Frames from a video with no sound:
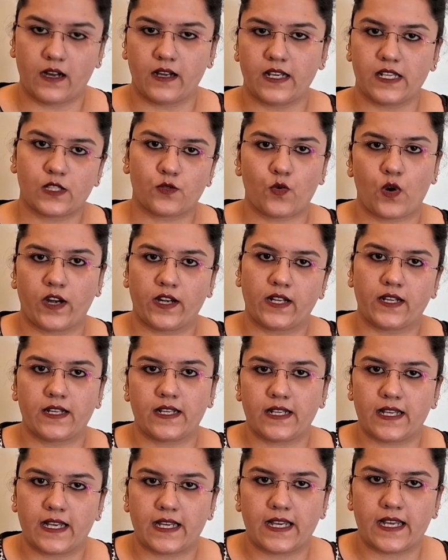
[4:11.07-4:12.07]
is what
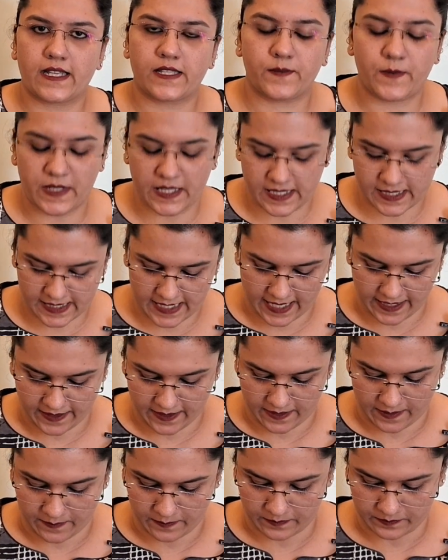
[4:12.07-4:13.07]
has been
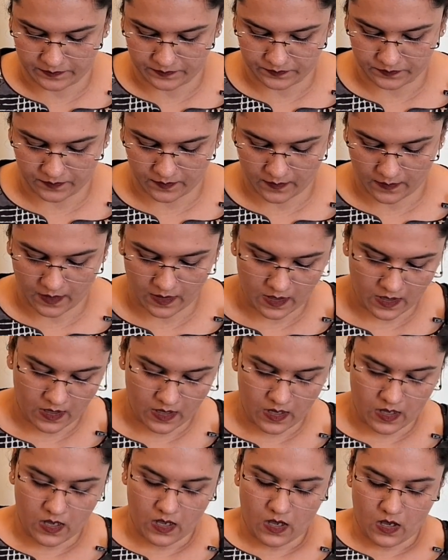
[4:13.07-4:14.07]
stated.
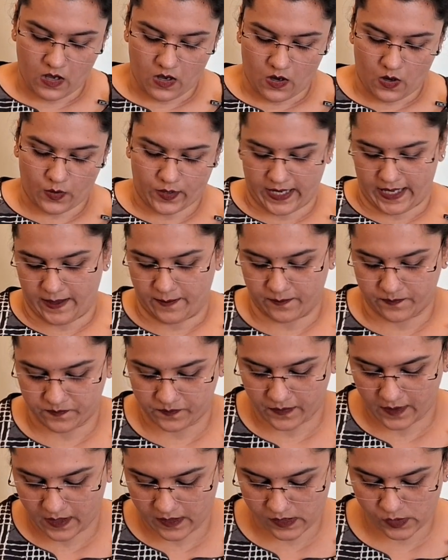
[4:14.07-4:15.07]
Okay,
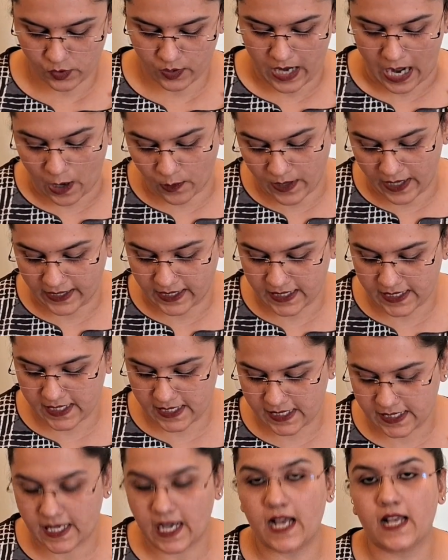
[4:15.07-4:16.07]
so now let us
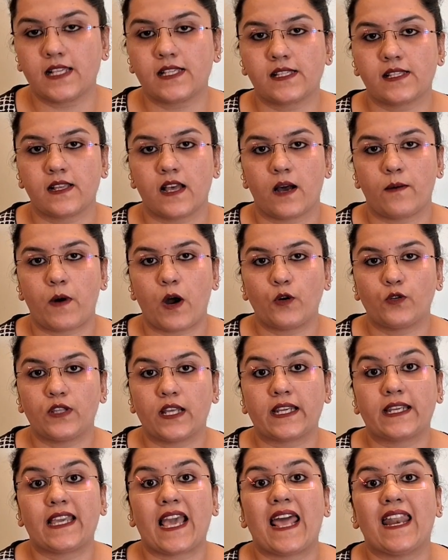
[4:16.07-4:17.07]
discuss about
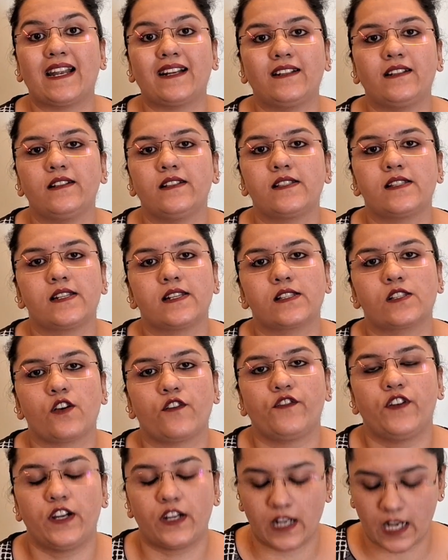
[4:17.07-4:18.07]
the characteristics
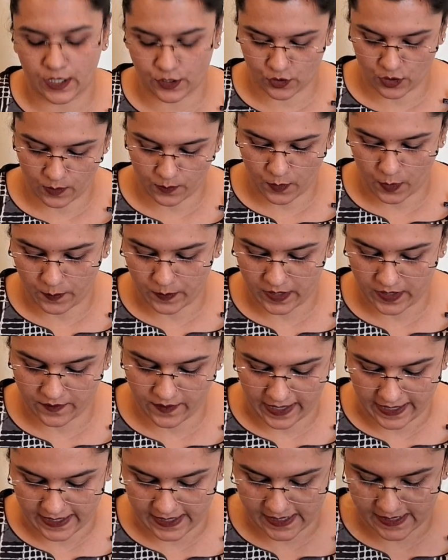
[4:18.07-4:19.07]
of intellectual property
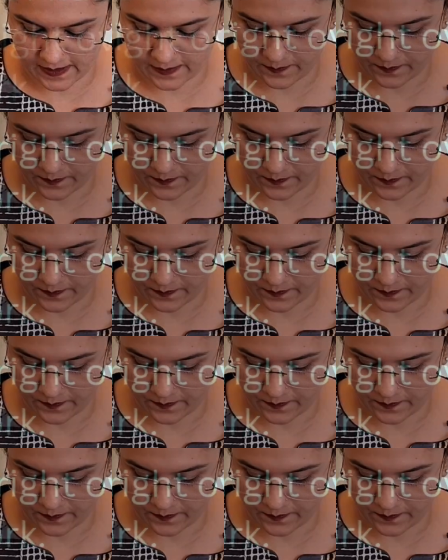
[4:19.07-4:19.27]
rights.